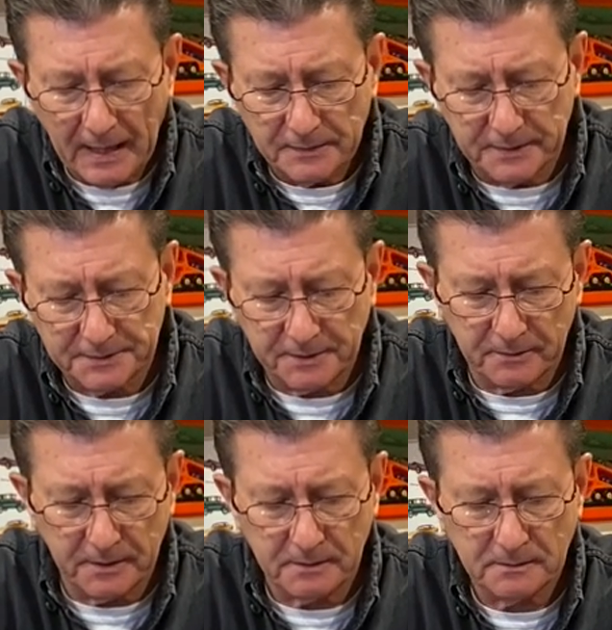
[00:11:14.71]
The
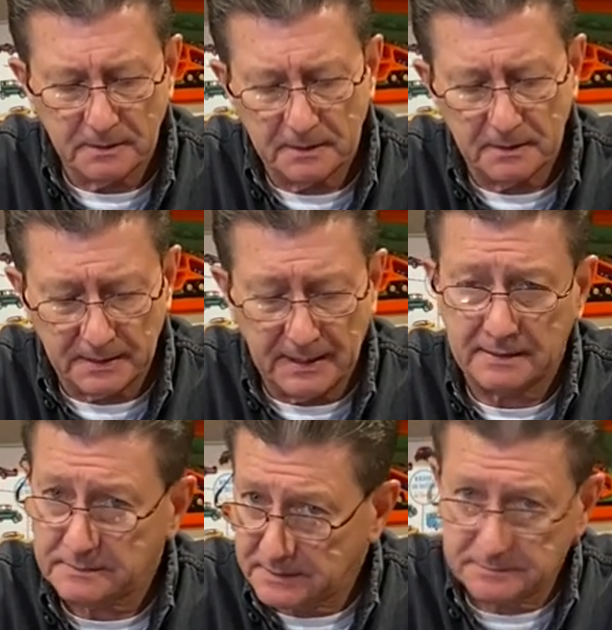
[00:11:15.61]
interior, uh,
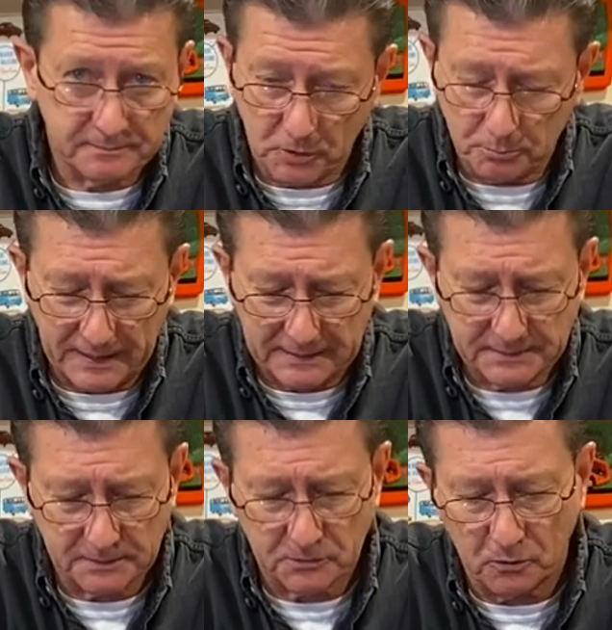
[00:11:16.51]
again, you know, black
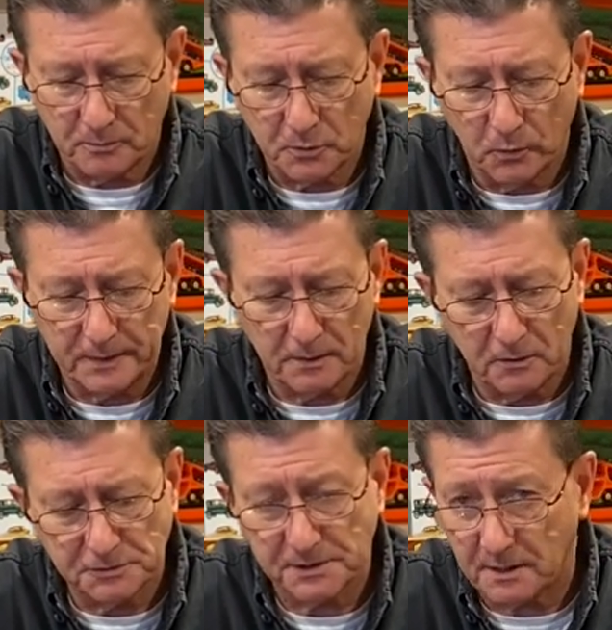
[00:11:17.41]
tint chrome. The
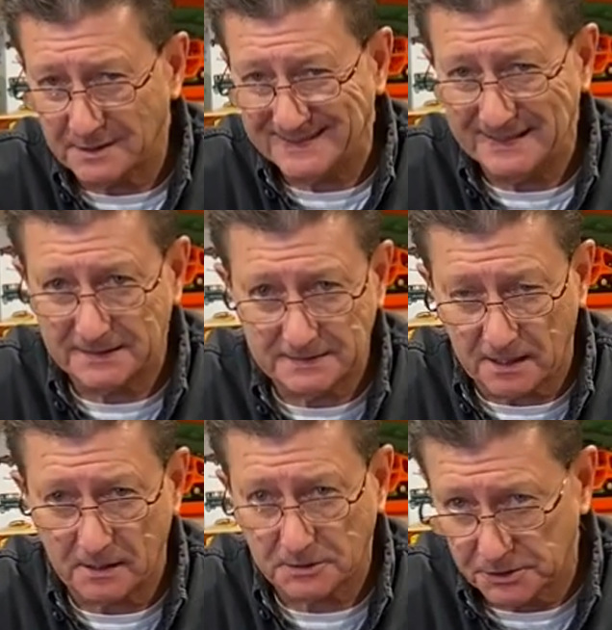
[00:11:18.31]
windows are tinted
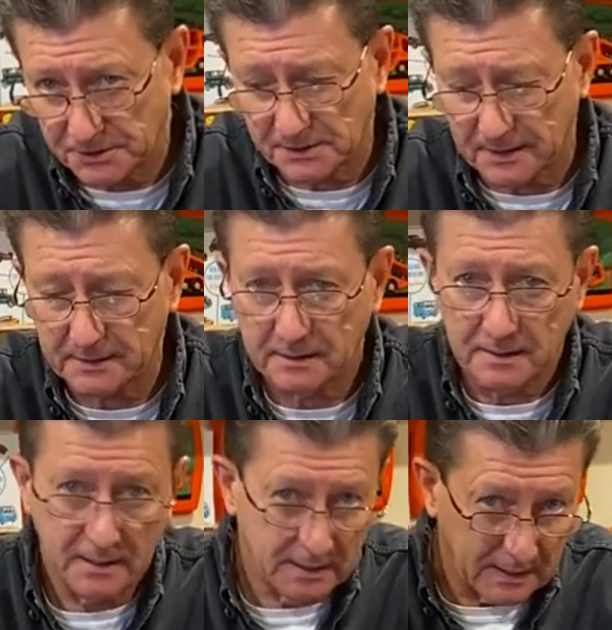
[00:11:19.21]
dark, just like
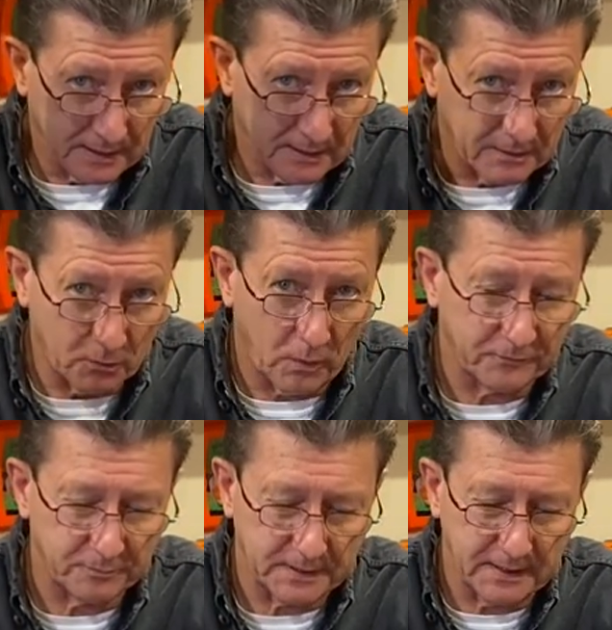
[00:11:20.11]
the one
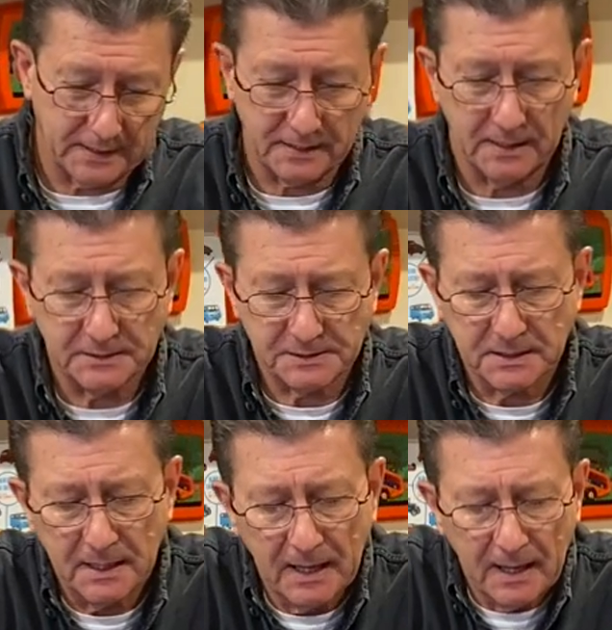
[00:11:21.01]
from the K case.
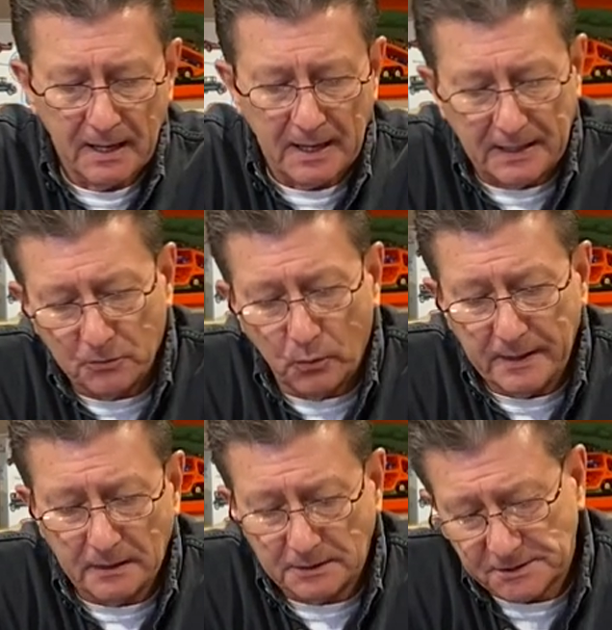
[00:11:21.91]
And the
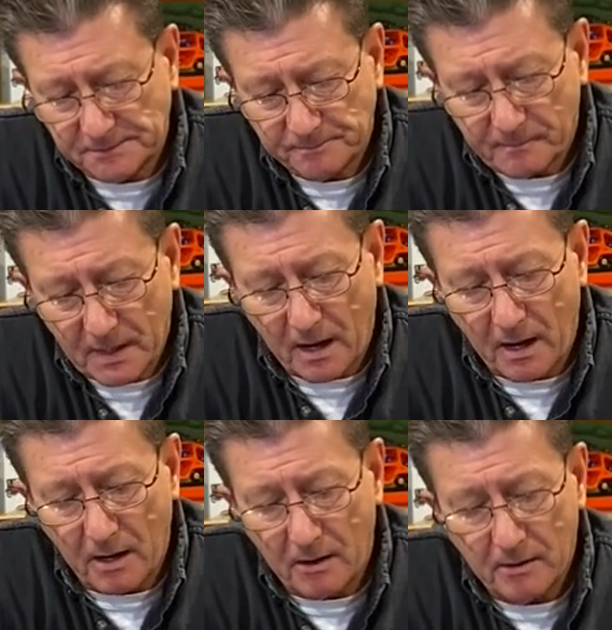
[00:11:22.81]
wheels
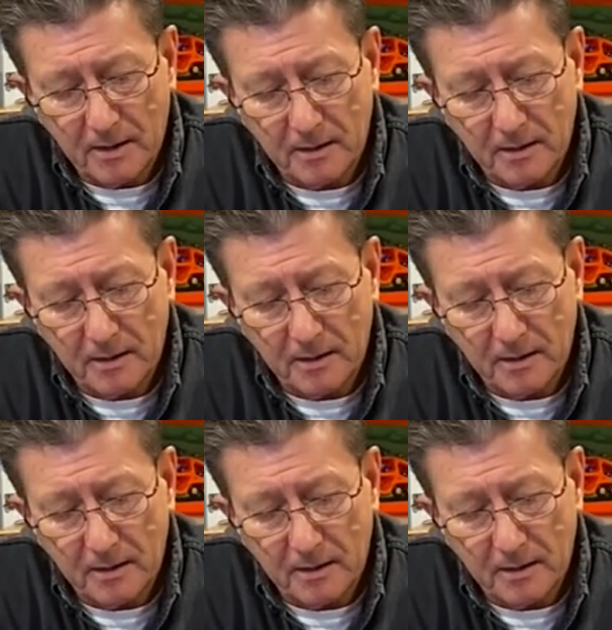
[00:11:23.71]
are